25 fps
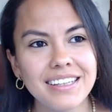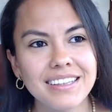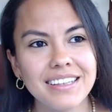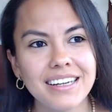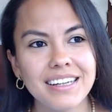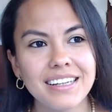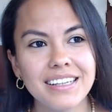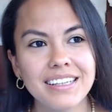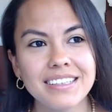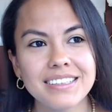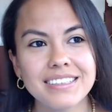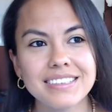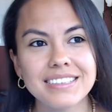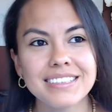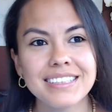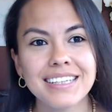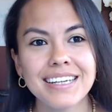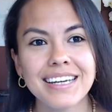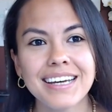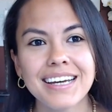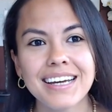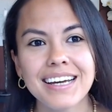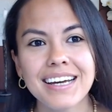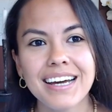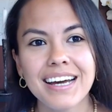it's
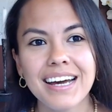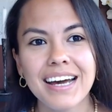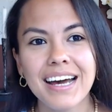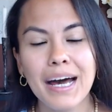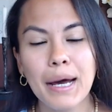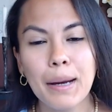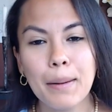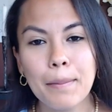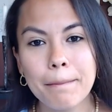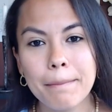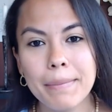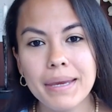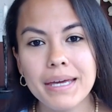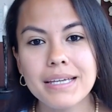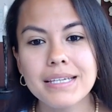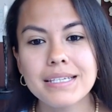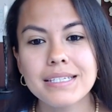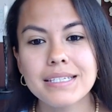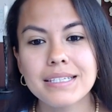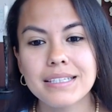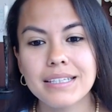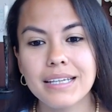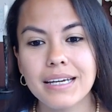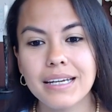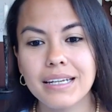
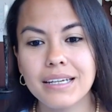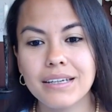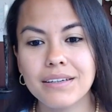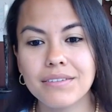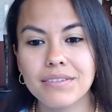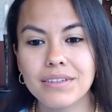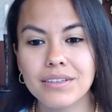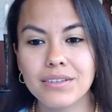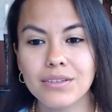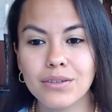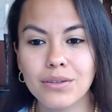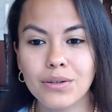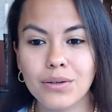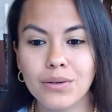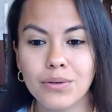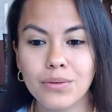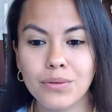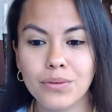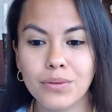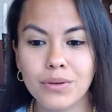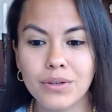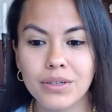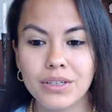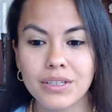amazing that even though